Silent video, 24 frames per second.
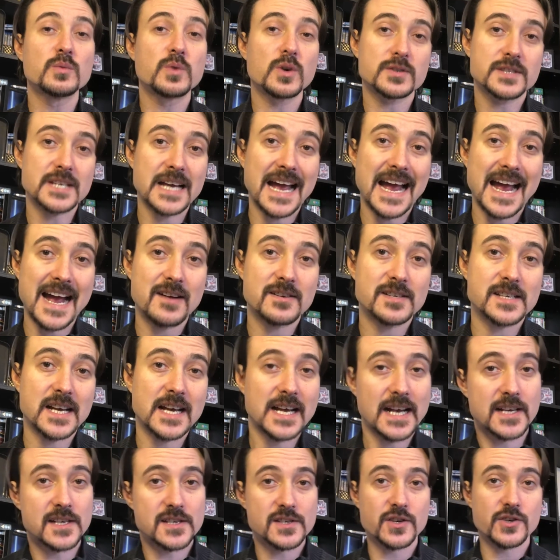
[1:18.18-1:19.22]
Walter Hauser
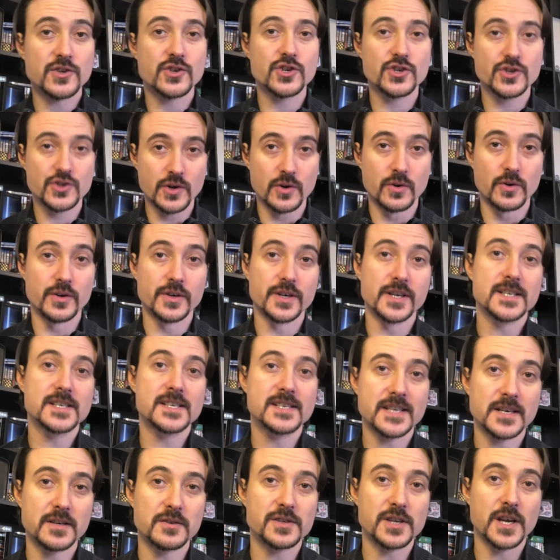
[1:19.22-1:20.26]
as Sean
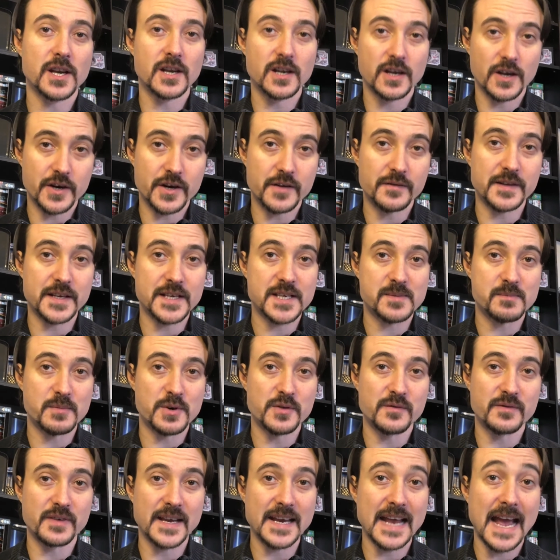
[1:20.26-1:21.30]
steals a lot of this
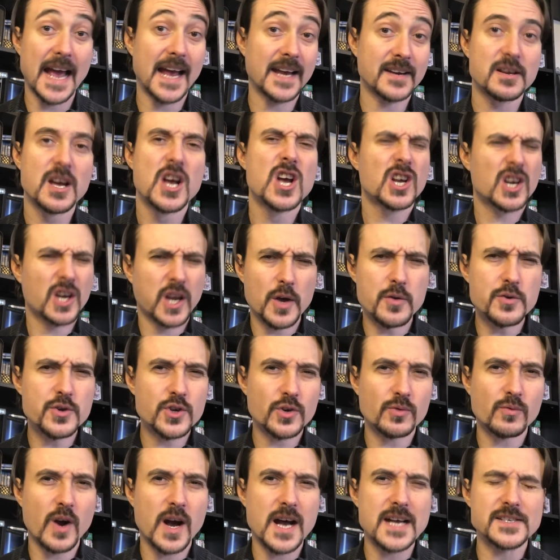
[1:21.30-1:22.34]
movie, and close
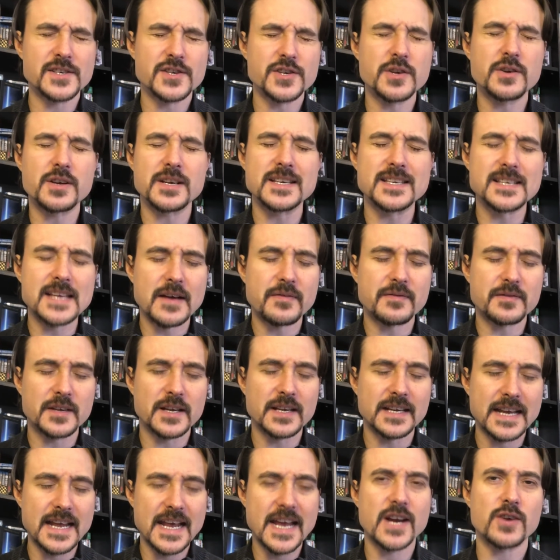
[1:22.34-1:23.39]
your eyes and you can
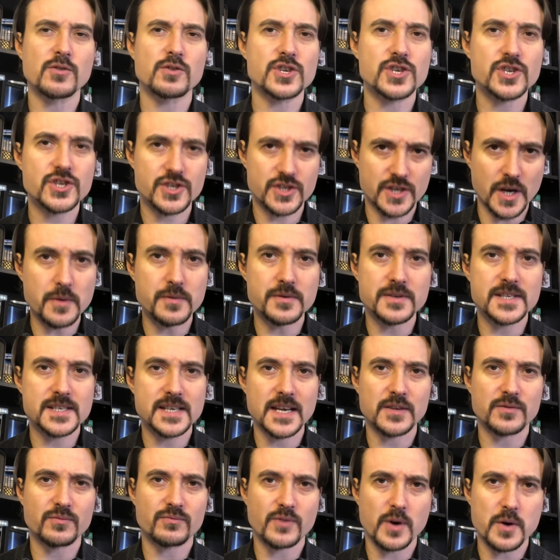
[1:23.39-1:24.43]
definitely hear a stone
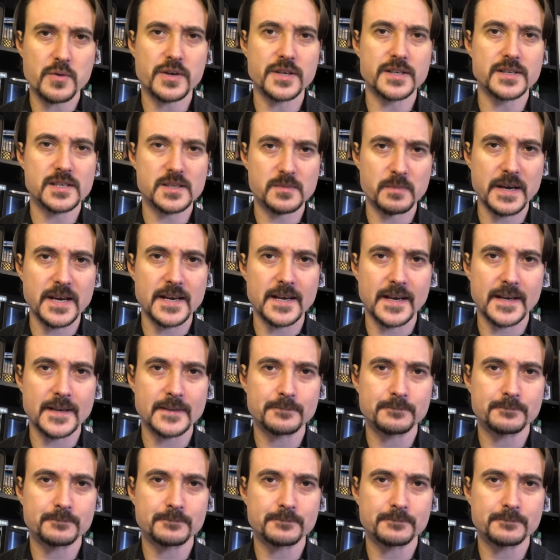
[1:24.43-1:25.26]
Seth Rogen speaking.